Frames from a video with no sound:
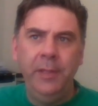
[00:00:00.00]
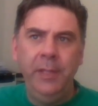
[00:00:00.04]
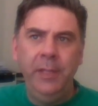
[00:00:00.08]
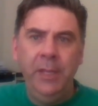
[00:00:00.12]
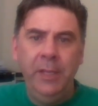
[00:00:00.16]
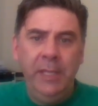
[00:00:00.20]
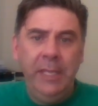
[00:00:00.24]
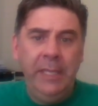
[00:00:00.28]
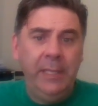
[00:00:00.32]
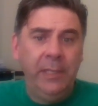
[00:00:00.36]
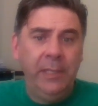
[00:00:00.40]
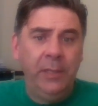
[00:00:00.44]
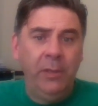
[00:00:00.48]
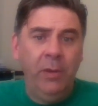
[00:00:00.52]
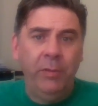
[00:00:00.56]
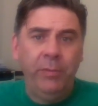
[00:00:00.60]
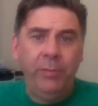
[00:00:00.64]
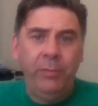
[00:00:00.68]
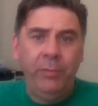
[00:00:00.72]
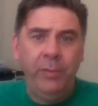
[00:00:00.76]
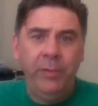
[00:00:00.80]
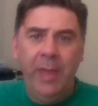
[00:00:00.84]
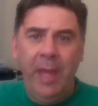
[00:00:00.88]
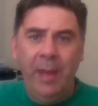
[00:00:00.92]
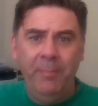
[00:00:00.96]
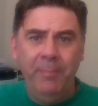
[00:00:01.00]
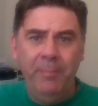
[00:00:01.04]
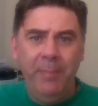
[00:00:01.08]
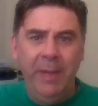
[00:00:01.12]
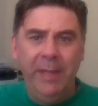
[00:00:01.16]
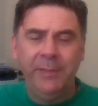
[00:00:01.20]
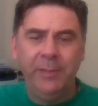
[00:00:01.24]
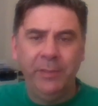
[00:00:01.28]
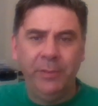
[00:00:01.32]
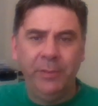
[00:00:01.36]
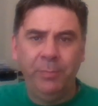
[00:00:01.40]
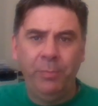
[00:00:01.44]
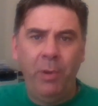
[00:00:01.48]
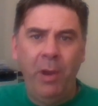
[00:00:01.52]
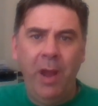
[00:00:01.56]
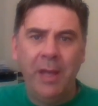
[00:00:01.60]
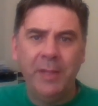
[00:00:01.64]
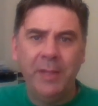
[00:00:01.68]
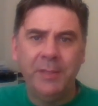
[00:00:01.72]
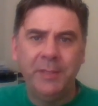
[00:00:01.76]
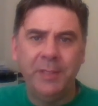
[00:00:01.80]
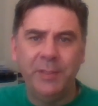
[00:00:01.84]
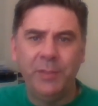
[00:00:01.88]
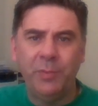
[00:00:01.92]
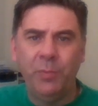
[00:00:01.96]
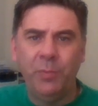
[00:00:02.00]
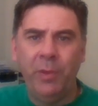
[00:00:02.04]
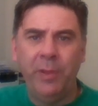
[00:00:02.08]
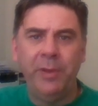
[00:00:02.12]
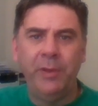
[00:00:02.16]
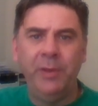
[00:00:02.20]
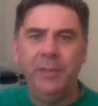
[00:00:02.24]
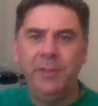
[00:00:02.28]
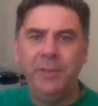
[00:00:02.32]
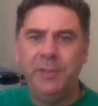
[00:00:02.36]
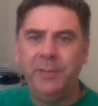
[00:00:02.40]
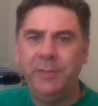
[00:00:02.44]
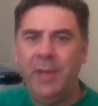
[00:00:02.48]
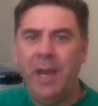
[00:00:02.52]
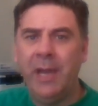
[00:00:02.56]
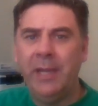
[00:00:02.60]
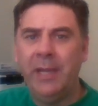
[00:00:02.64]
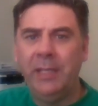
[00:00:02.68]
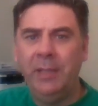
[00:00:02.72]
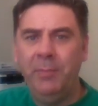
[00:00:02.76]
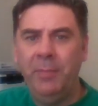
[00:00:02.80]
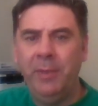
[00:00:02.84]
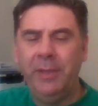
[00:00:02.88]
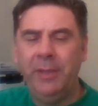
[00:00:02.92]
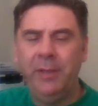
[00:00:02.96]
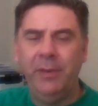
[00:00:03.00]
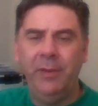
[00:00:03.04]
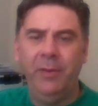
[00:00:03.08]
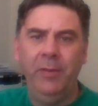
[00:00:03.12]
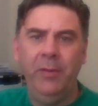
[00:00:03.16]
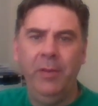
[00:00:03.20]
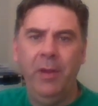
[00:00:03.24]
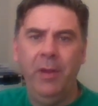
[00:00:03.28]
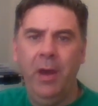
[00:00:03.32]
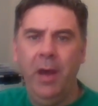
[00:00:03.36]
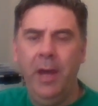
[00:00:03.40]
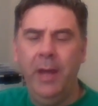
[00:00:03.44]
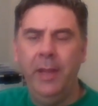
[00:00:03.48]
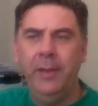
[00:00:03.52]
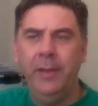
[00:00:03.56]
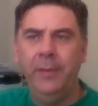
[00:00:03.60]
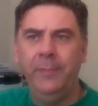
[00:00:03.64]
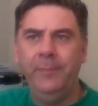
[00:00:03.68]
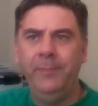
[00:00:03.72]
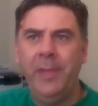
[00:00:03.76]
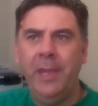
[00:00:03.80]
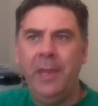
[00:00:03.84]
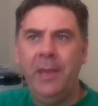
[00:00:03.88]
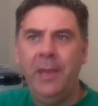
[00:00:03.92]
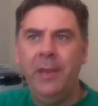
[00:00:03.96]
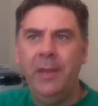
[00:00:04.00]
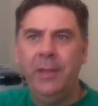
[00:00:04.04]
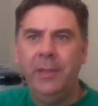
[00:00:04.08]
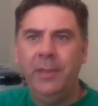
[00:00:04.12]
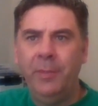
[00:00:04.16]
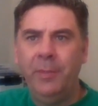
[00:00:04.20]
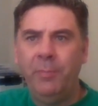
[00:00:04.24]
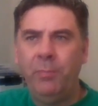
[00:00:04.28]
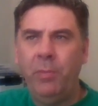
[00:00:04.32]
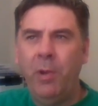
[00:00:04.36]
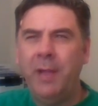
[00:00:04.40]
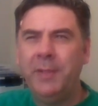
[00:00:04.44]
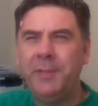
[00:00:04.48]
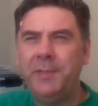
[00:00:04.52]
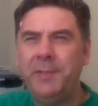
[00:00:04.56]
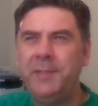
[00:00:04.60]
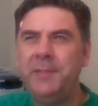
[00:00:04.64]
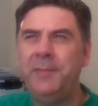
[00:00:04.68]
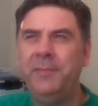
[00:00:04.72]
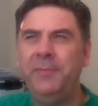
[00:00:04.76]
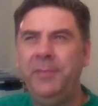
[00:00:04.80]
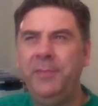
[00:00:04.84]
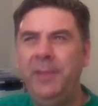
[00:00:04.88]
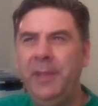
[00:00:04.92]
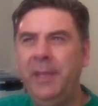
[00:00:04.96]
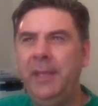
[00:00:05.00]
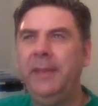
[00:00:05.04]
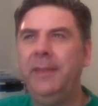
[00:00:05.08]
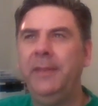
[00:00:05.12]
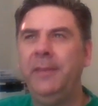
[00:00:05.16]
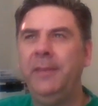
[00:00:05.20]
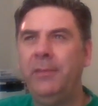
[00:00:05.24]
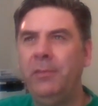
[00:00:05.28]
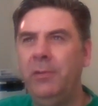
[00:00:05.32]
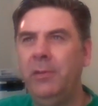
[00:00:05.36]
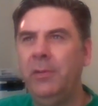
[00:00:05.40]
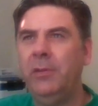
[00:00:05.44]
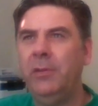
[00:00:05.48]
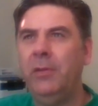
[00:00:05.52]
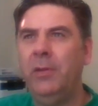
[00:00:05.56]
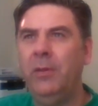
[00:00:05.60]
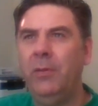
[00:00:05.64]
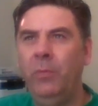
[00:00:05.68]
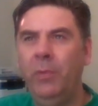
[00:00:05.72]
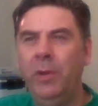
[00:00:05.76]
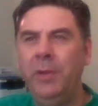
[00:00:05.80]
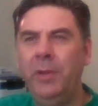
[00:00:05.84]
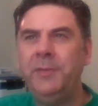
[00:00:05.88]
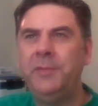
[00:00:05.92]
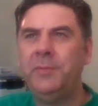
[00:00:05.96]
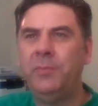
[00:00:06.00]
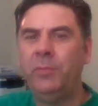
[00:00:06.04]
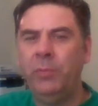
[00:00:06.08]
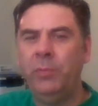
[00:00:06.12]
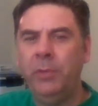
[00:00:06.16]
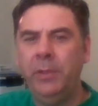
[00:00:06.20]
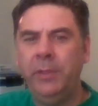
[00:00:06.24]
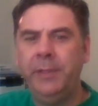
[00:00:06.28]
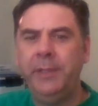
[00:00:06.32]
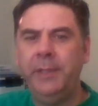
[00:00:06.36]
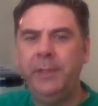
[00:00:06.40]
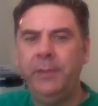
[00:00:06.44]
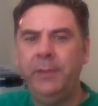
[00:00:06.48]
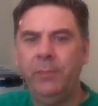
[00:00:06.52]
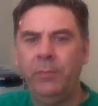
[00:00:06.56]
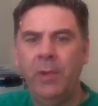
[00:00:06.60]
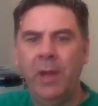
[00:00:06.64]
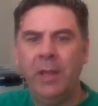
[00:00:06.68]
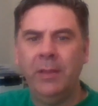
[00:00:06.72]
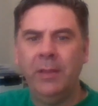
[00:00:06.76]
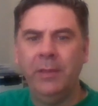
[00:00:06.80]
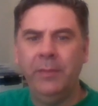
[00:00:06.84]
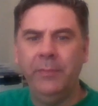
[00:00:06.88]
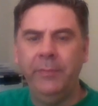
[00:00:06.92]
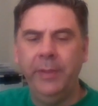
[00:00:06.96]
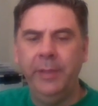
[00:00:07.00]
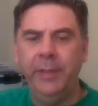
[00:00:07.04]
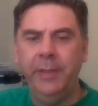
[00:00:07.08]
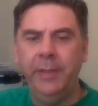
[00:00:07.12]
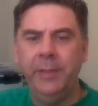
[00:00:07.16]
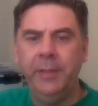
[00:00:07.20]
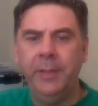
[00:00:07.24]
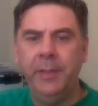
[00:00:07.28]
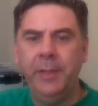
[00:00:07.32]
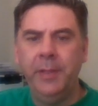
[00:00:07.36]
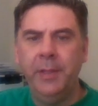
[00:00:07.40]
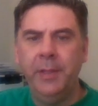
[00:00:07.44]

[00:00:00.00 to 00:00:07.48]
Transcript: you need to go through that mental process, whether it's documented or not. The process of thinking through and go, what's really relevant?